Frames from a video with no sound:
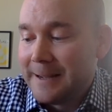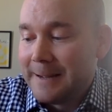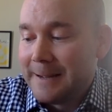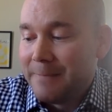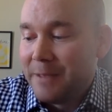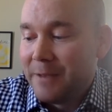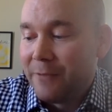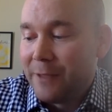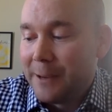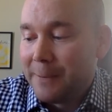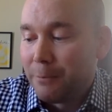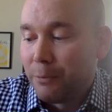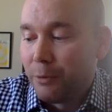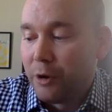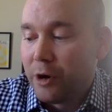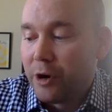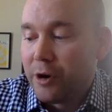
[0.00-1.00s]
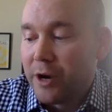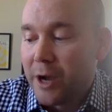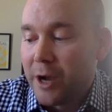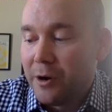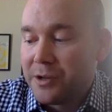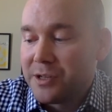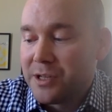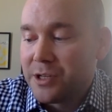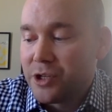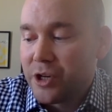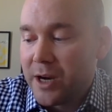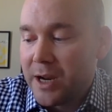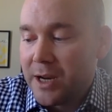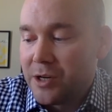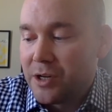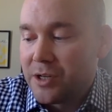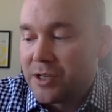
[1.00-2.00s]
if the employer notices
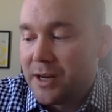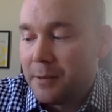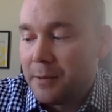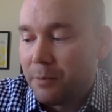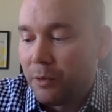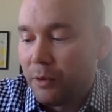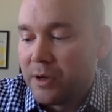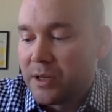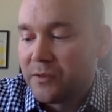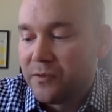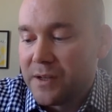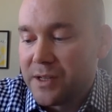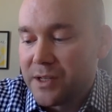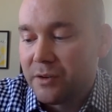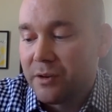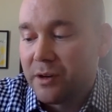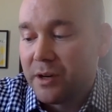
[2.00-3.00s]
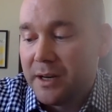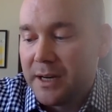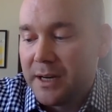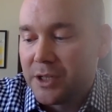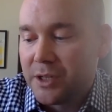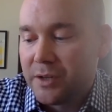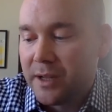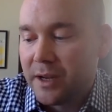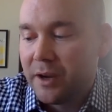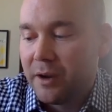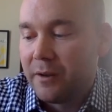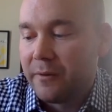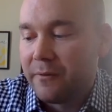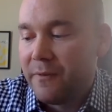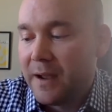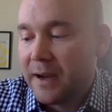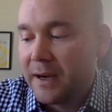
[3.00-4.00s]
changes in employee's physical condition that could
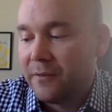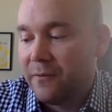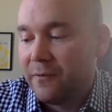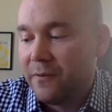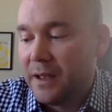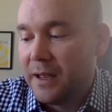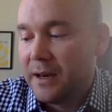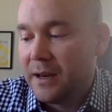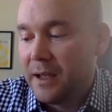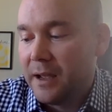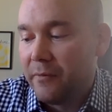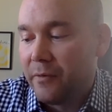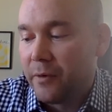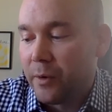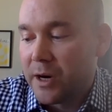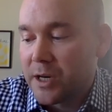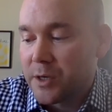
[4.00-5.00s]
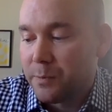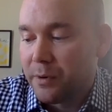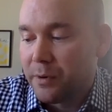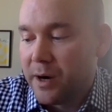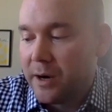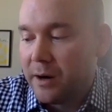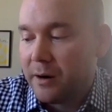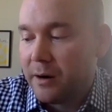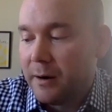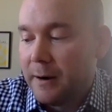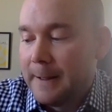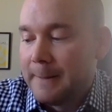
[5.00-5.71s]
affect fit of the respirator